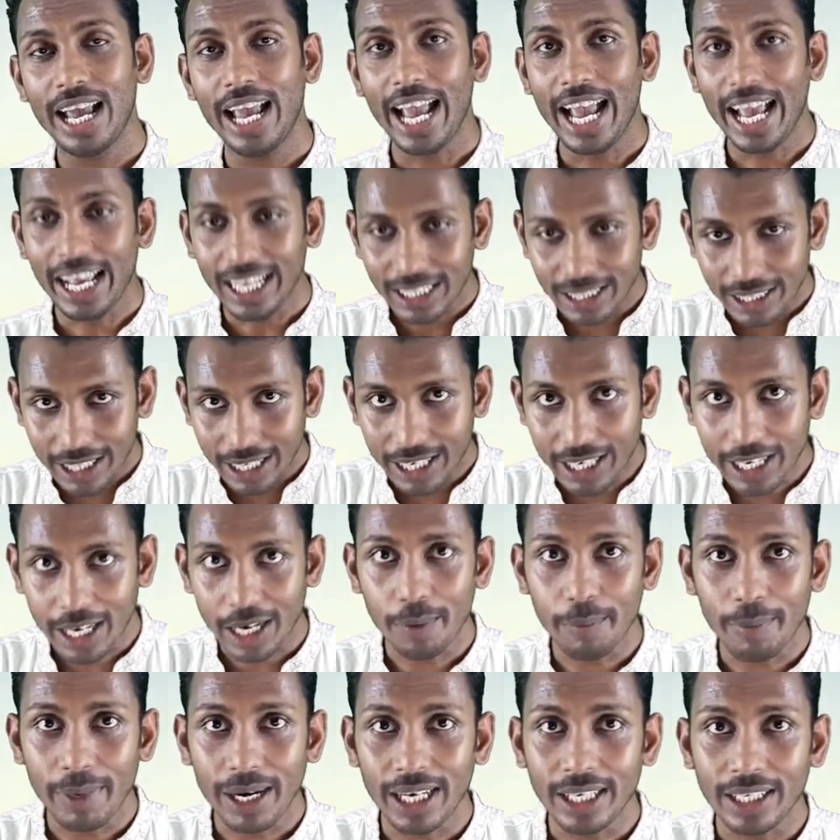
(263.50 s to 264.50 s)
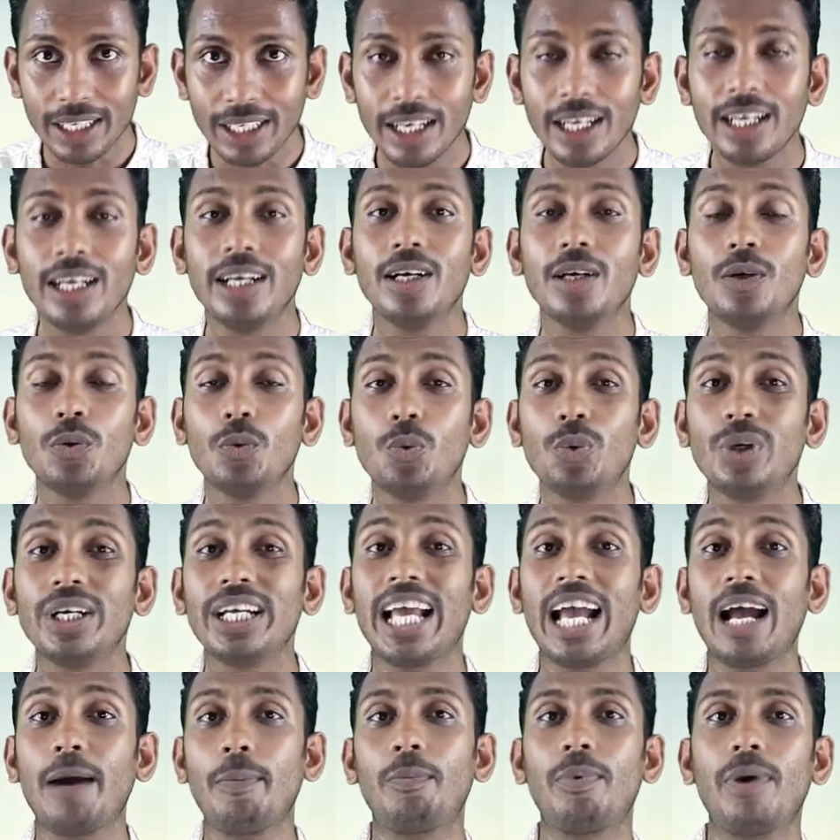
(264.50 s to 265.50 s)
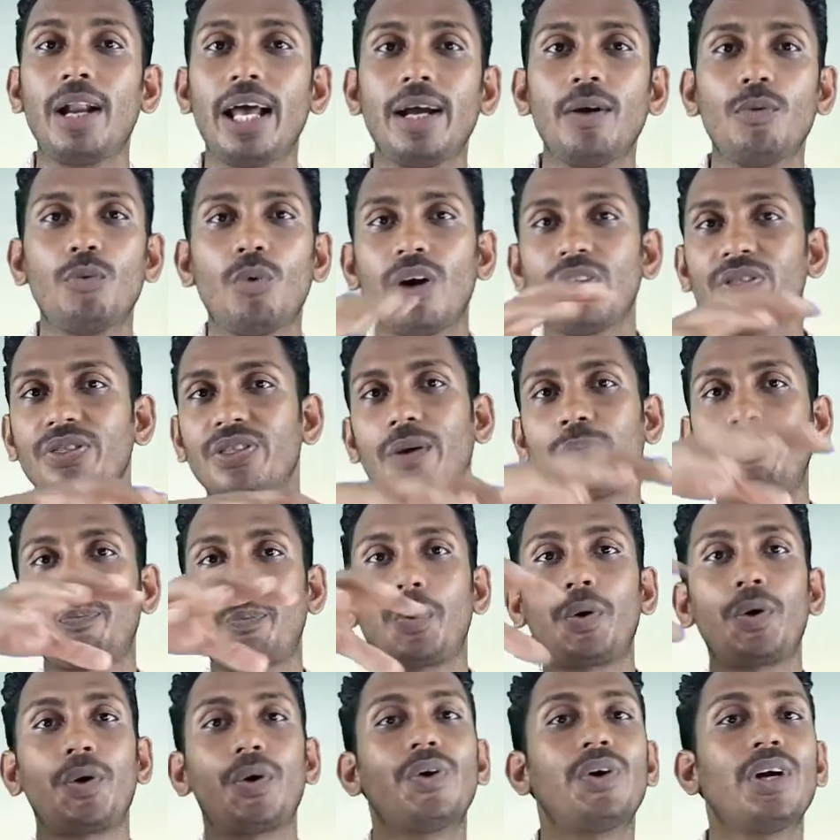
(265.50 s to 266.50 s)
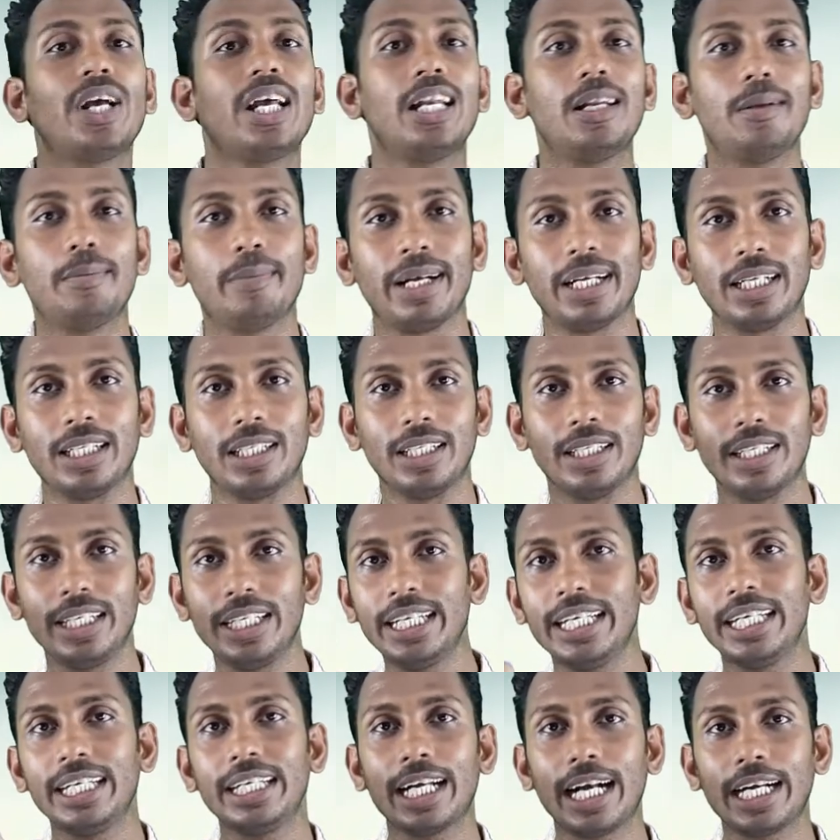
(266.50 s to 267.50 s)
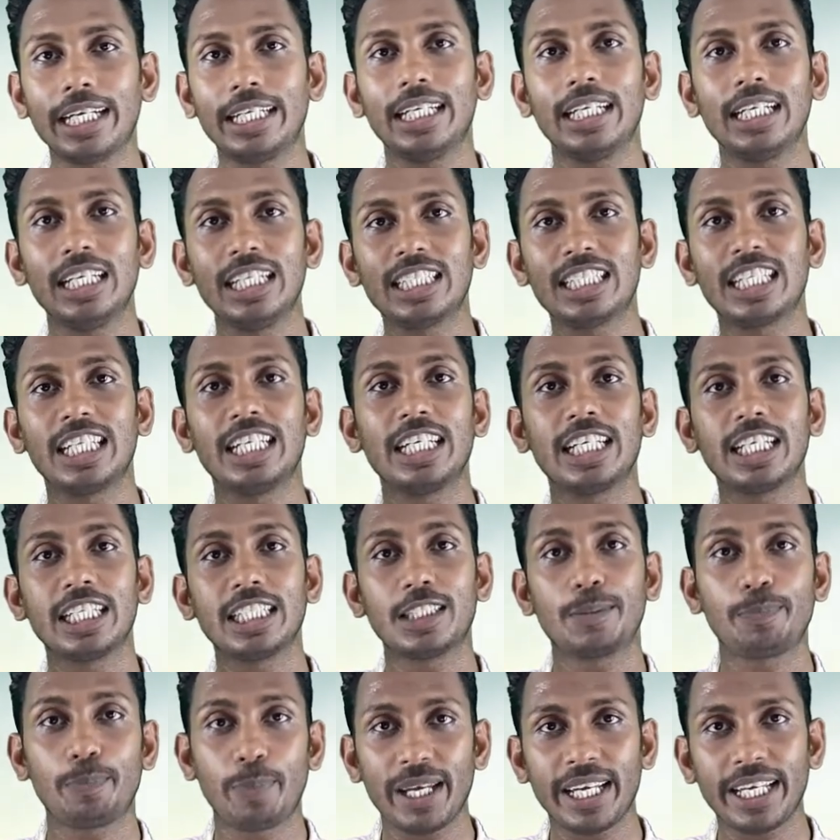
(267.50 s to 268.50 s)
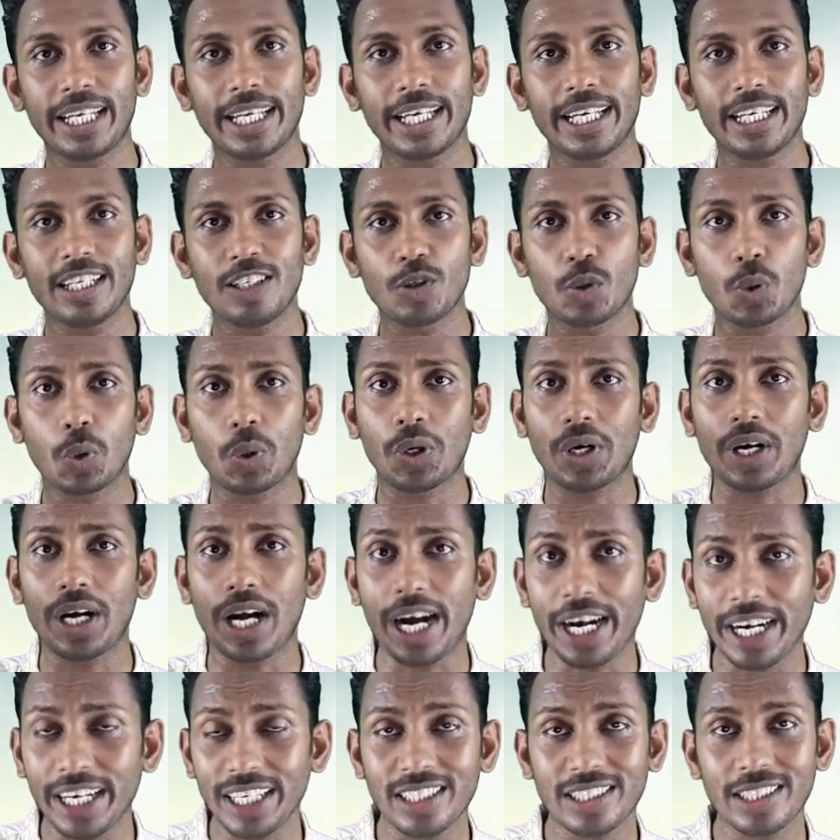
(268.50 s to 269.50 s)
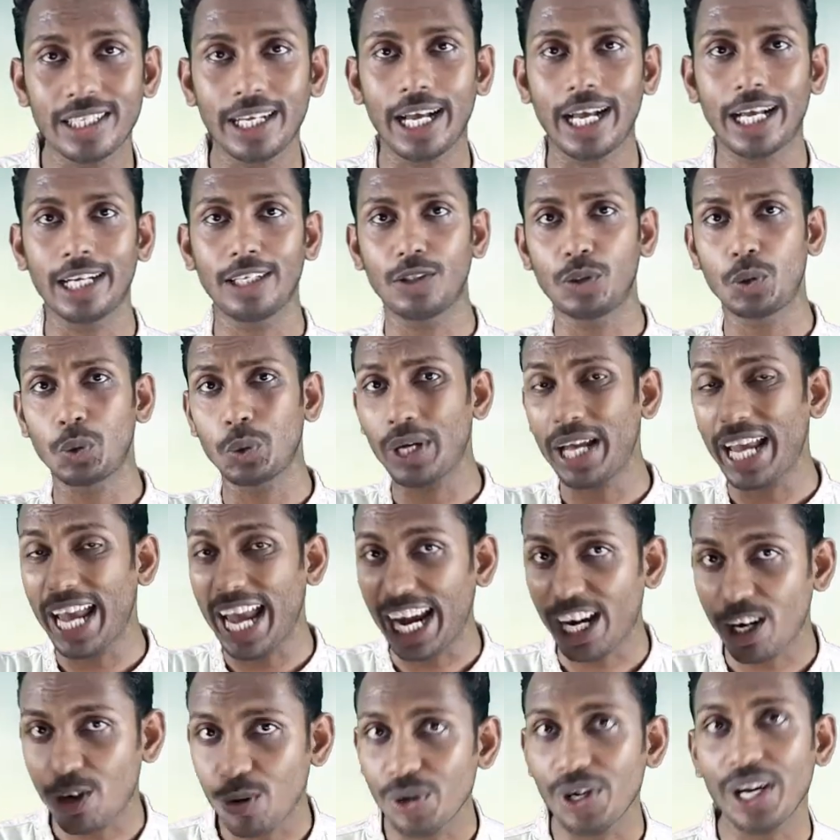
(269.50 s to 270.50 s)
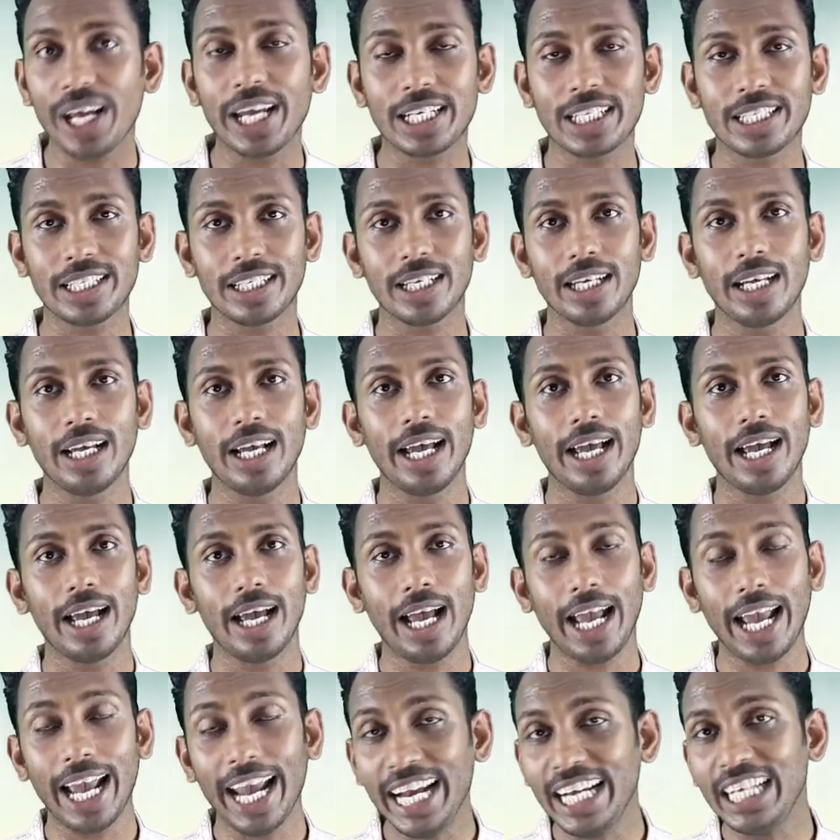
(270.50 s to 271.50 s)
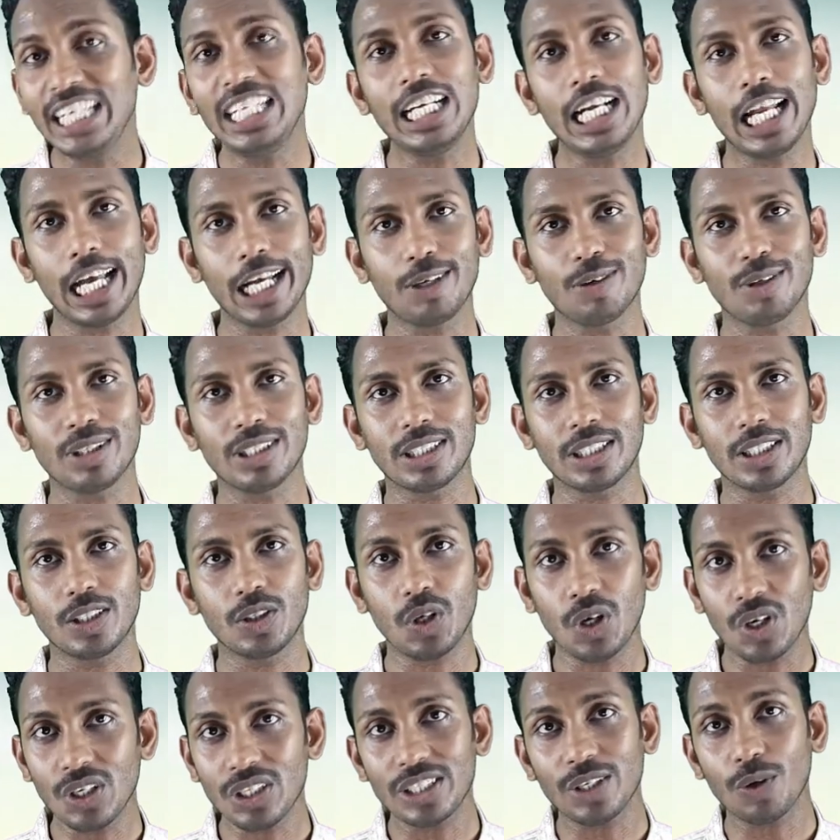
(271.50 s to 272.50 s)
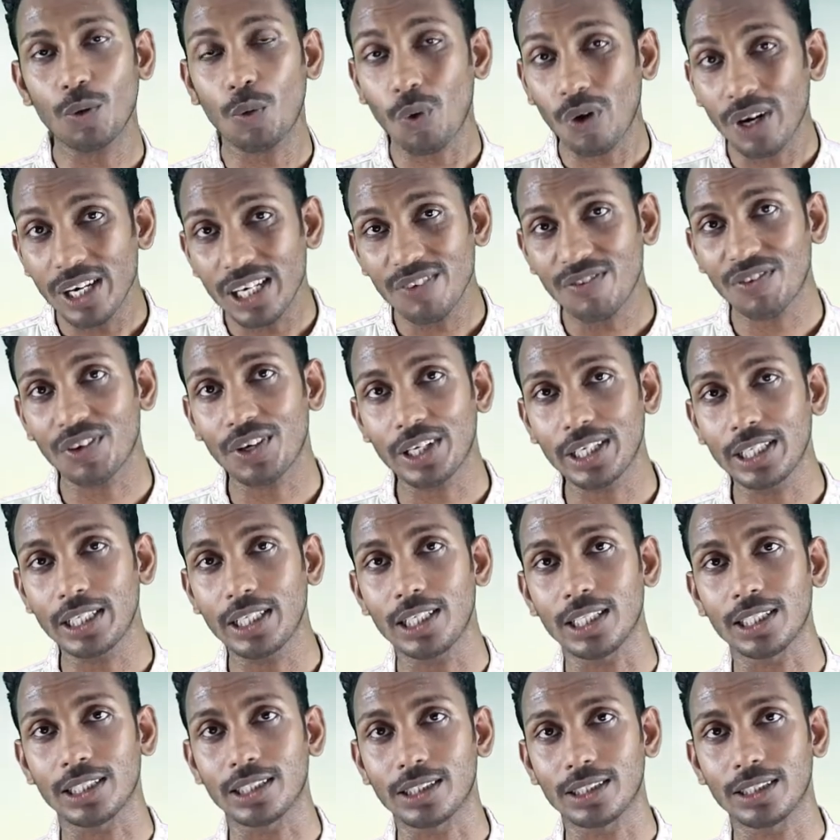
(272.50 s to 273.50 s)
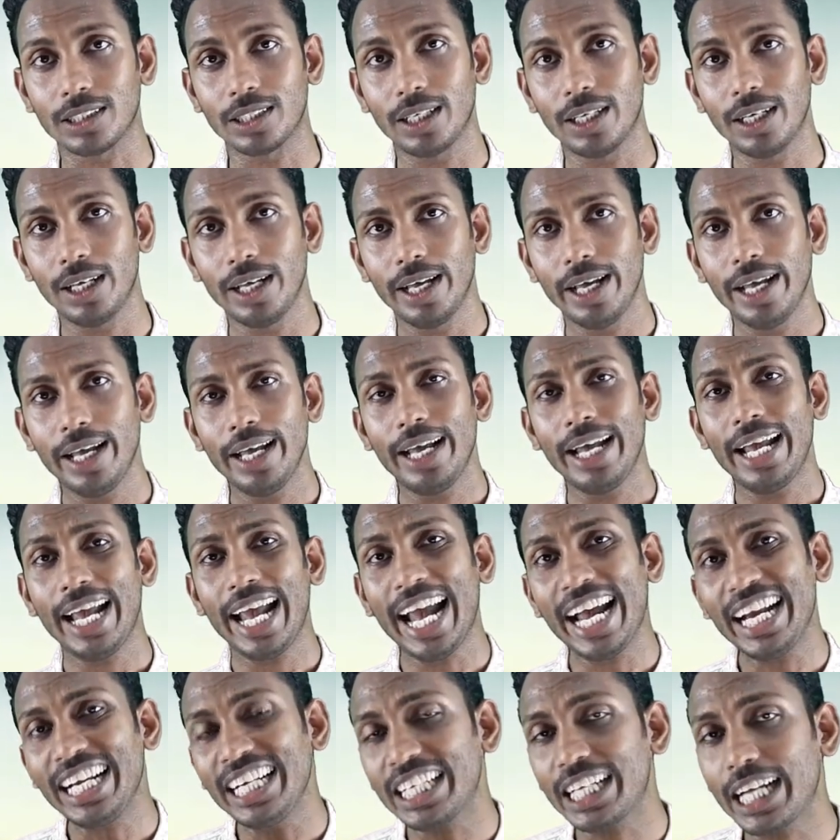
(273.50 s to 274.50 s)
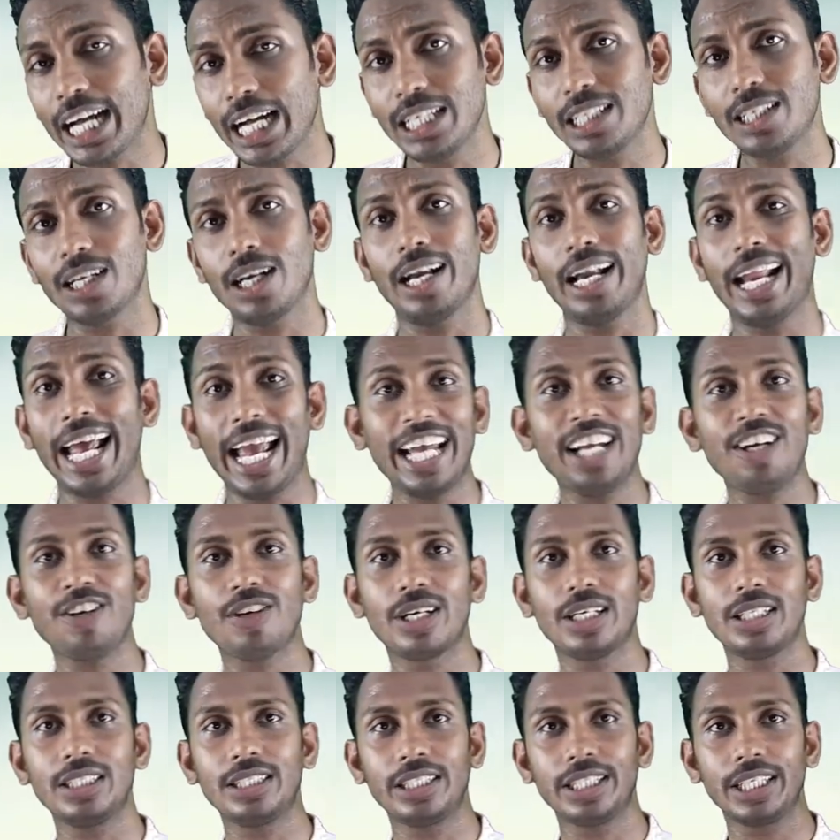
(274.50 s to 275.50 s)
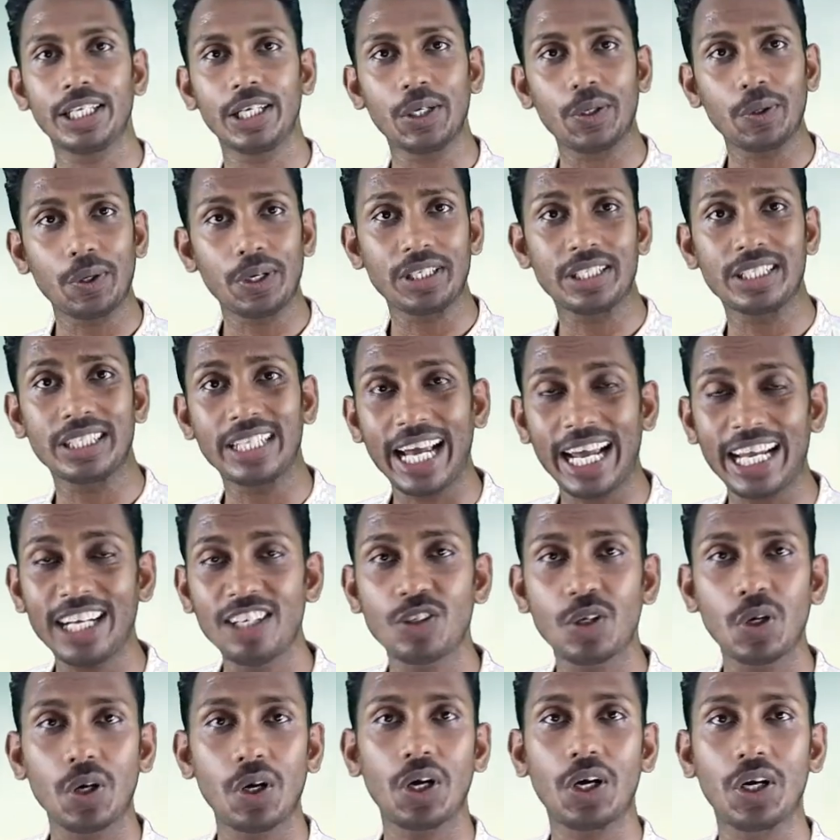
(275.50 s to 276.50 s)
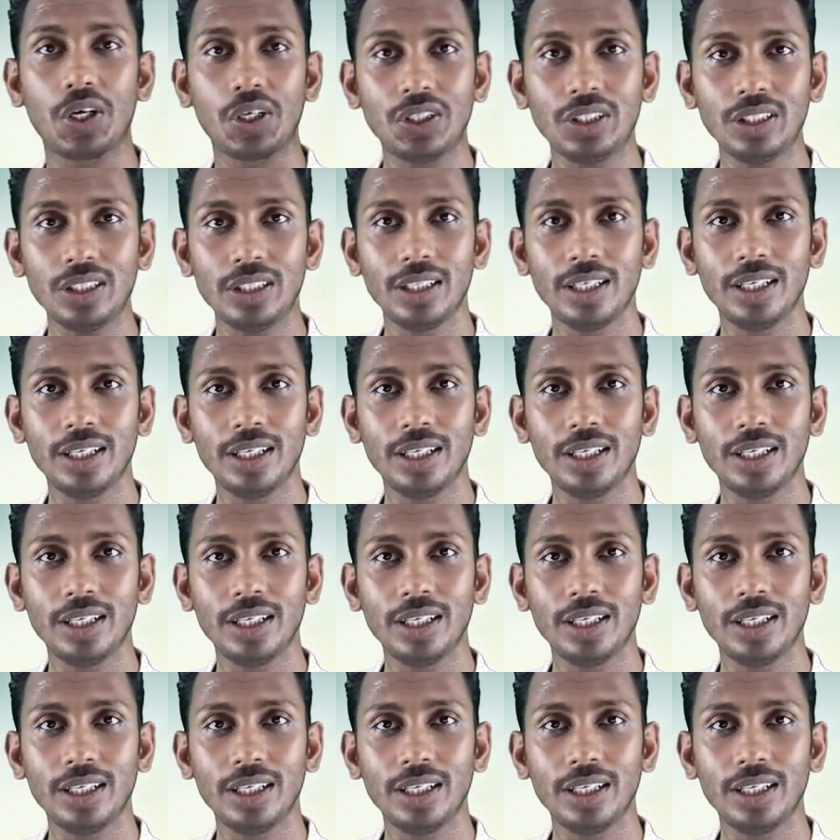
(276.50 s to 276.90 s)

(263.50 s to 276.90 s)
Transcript: And the grammar we apply on the four elements, reading, writing, listening, speaking, to correct and to accurate any language, not only for English. Any kind of language you are trying to learn,